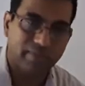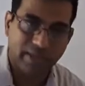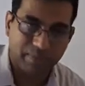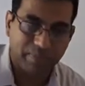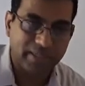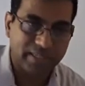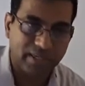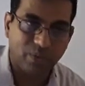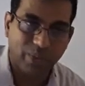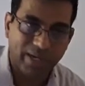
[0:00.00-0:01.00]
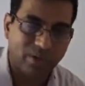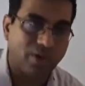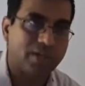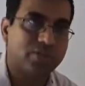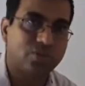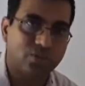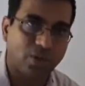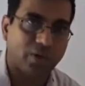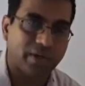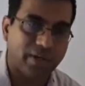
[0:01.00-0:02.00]
That being said, the weight loss,
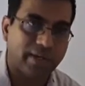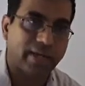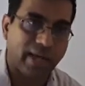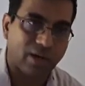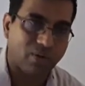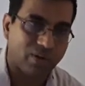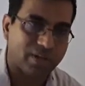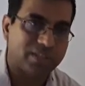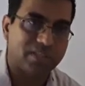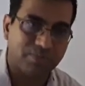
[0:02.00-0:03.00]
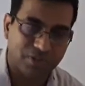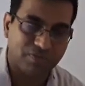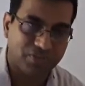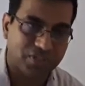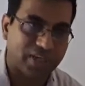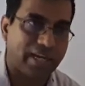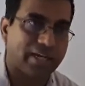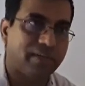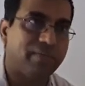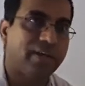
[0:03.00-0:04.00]
salt intake, alcohol consumption, physical
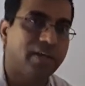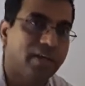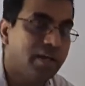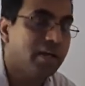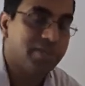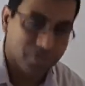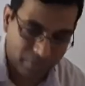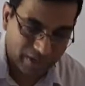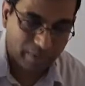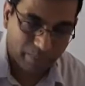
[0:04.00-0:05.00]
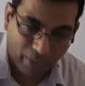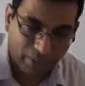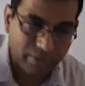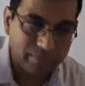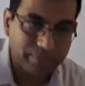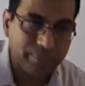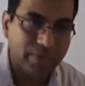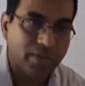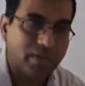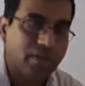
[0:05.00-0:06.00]
activity is very important.
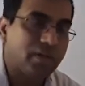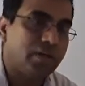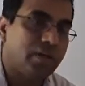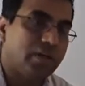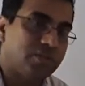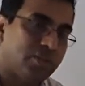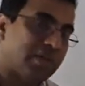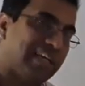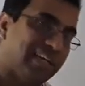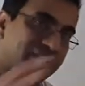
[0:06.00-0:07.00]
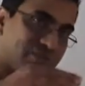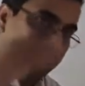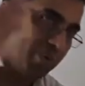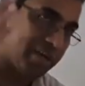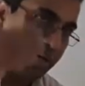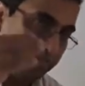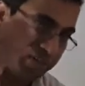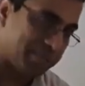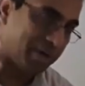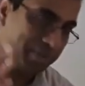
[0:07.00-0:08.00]
It is not clear if smoking
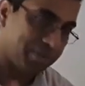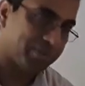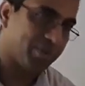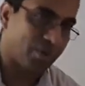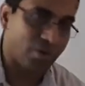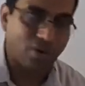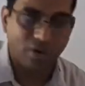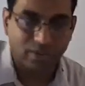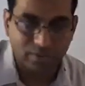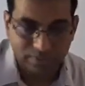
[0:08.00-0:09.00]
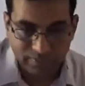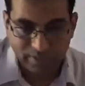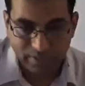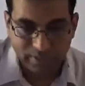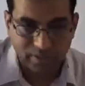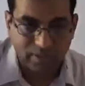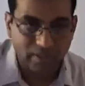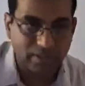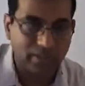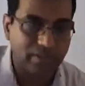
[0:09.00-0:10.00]
affects blood pressure or not.
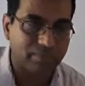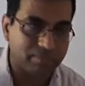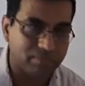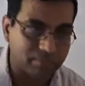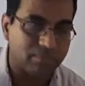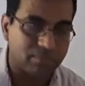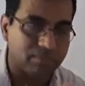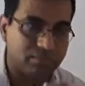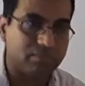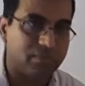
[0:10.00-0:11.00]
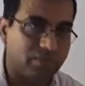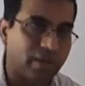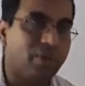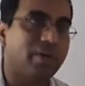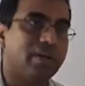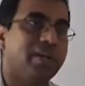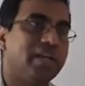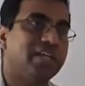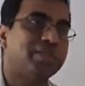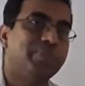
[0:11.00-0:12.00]
In regular
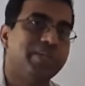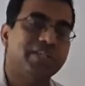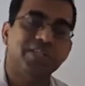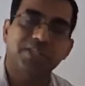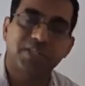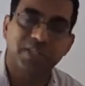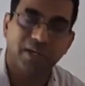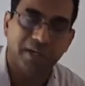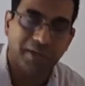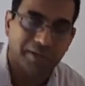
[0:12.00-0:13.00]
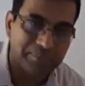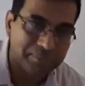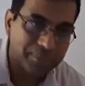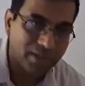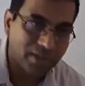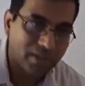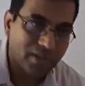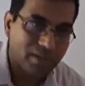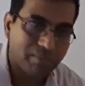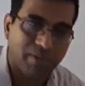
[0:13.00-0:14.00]
clinical experience,
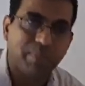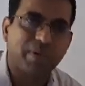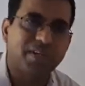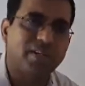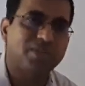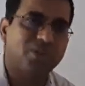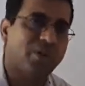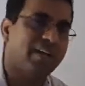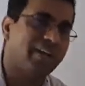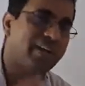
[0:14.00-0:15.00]
blood pressure does not get